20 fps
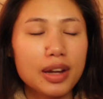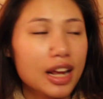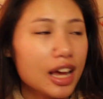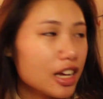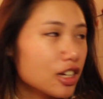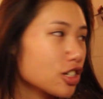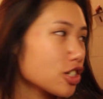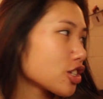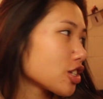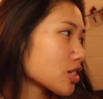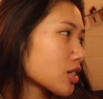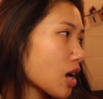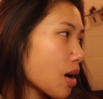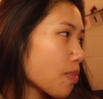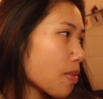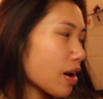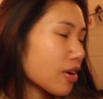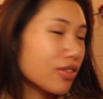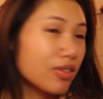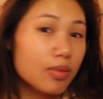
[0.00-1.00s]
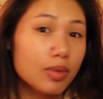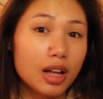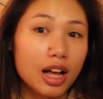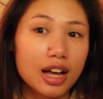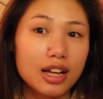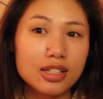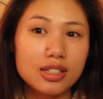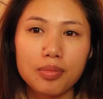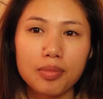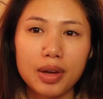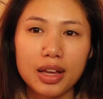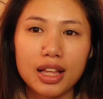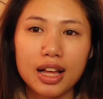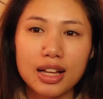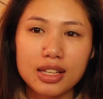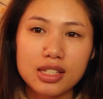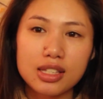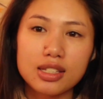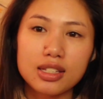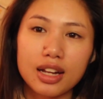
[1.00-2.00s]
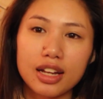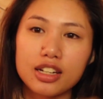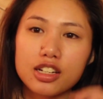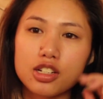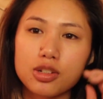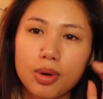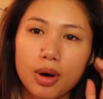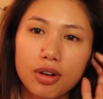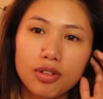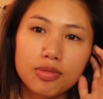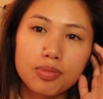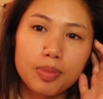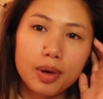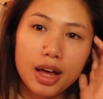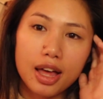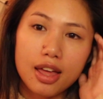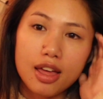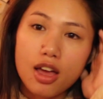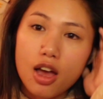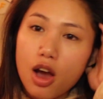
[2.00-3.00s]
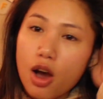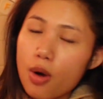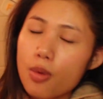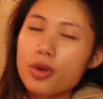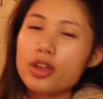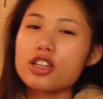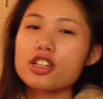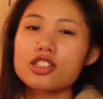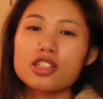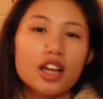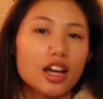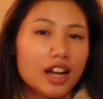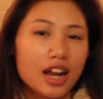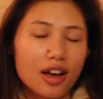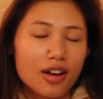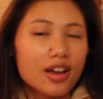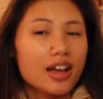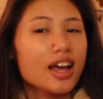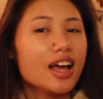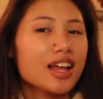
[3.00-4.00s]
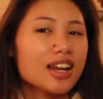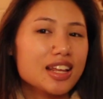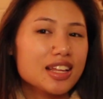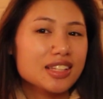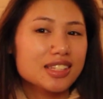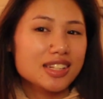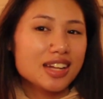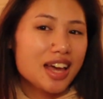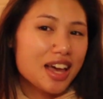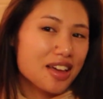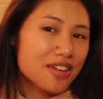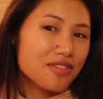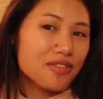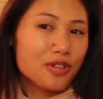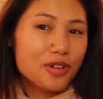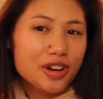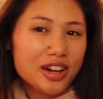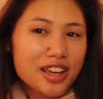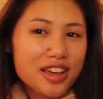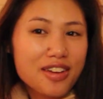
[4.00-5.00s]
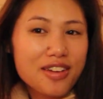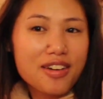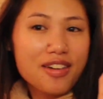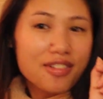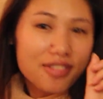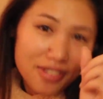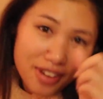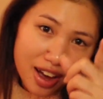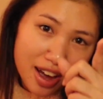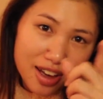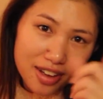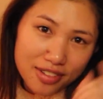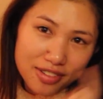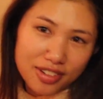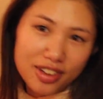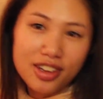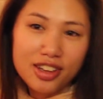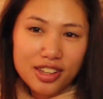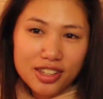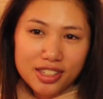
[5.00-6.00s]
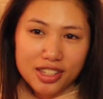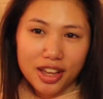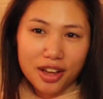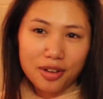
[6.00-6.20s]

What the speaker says: and I actually just got back from class. My class is 9 to 12, but we just got out and it's 9:45.